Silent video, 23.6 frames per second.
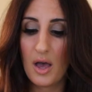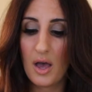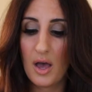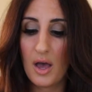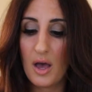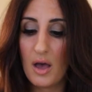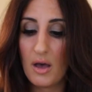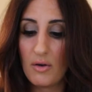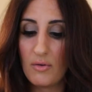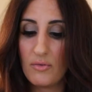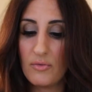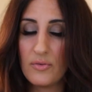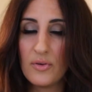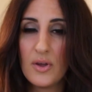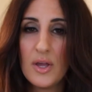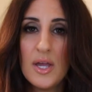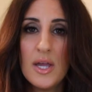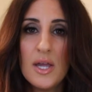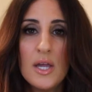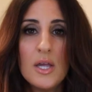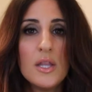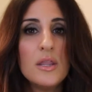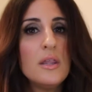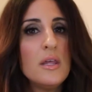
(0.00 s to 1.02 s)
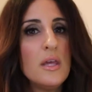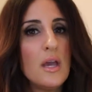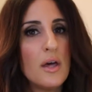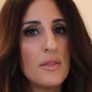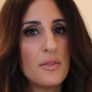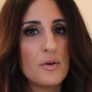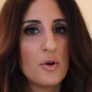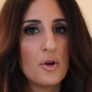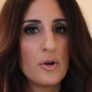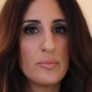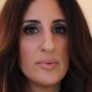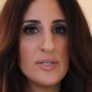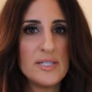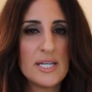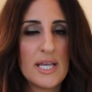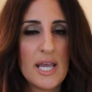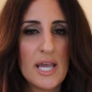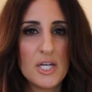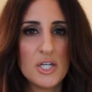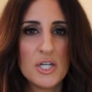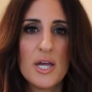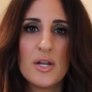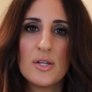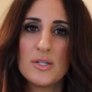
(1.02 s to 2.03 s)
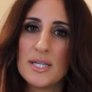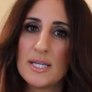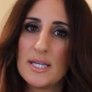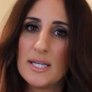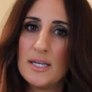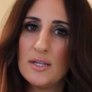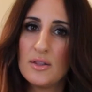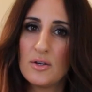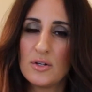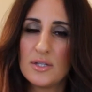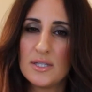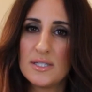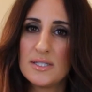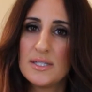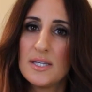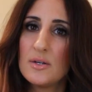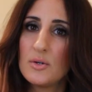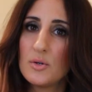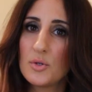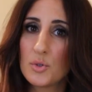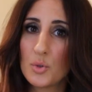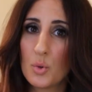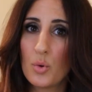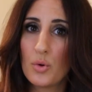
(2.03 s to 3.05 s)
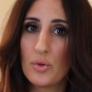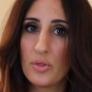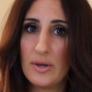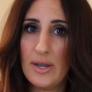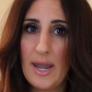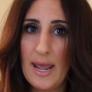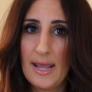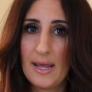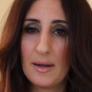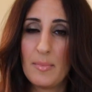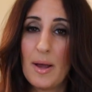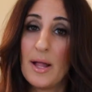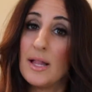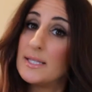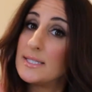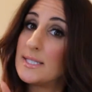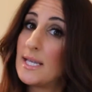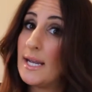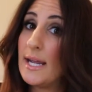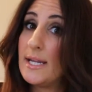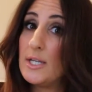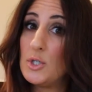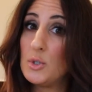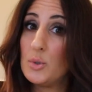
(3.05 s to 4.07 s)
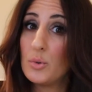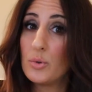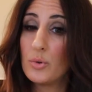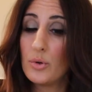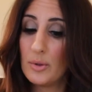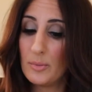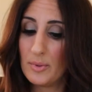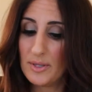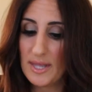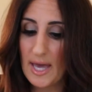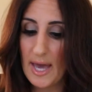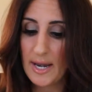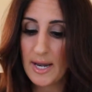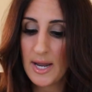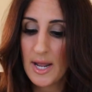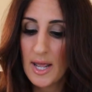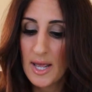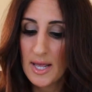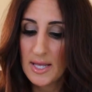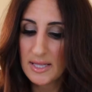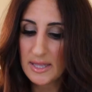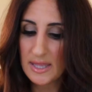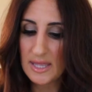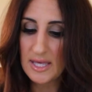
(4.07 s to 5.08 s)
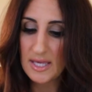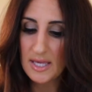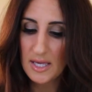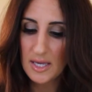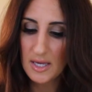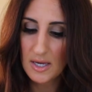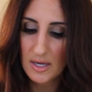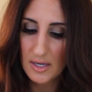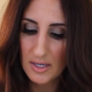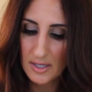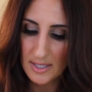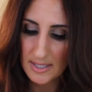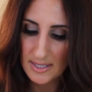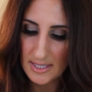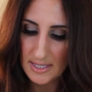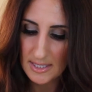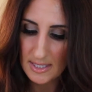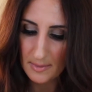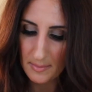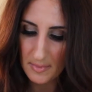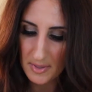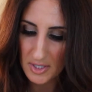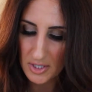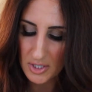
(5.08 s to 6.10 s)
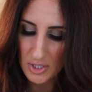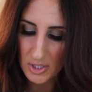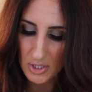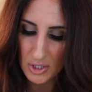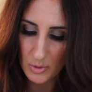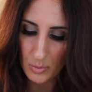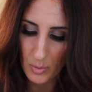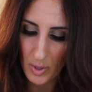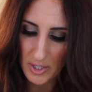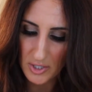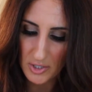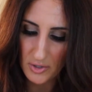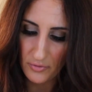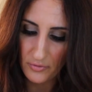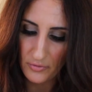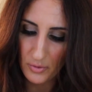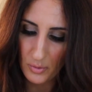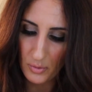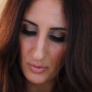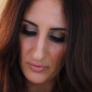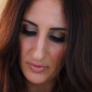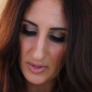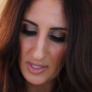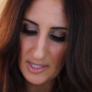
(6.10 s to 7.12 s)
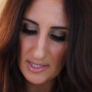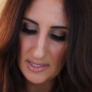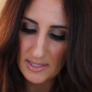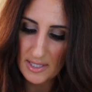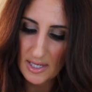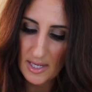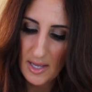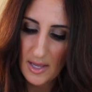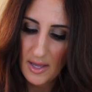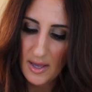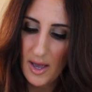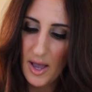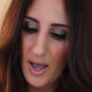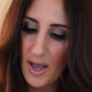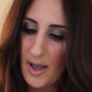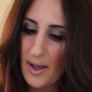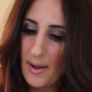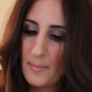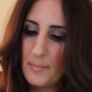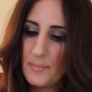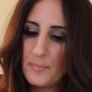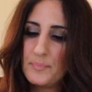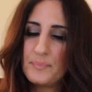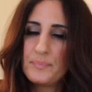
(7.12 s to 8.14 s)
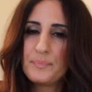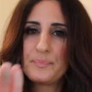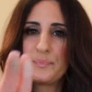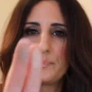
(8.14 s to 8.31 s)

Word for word: of the other Urban Decay shadows, like either in the singles or the naked palettes, and I do agree with that. The consist I'm gonna just swatch a few of these. Um,